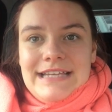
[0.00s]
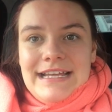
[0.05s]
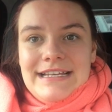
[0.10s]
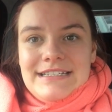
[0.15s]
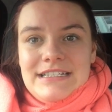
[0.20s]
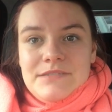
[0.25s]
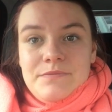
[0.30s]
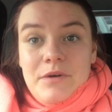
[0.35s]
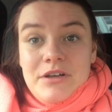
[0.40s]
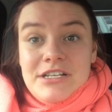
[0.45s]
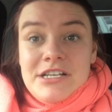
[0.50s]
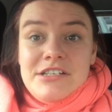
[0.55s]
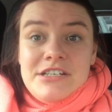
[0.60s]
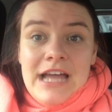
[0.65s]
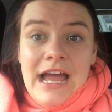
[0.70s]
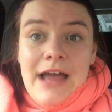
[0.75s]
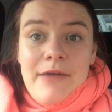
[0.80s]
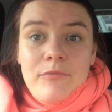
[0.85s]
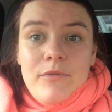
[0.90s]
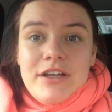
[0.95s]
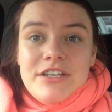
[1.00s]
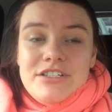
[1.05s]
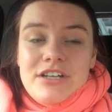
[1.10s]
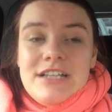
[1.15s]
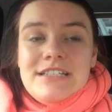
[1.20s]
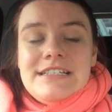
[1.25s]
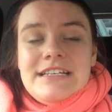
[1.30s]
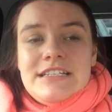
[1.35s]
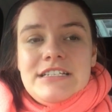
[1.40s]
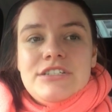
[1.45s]
They did body jam, which
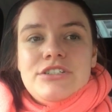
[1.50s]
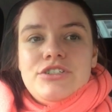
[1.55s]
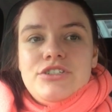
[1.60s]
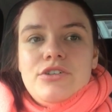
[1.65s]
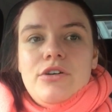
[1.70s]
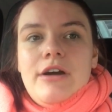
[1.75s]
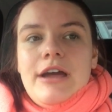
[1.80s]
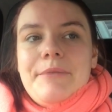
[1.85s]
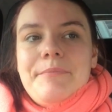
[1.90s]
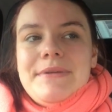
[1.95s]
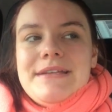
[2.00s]
I did enjoy,